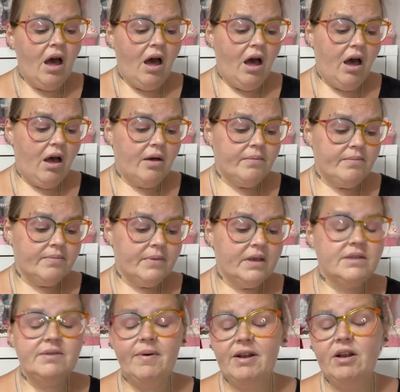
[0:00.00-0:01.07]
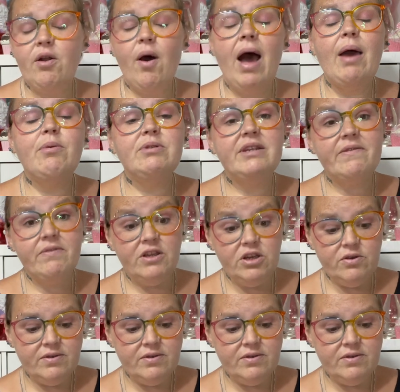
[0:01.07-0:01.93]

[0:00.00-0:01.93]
So I don't know. I will definitely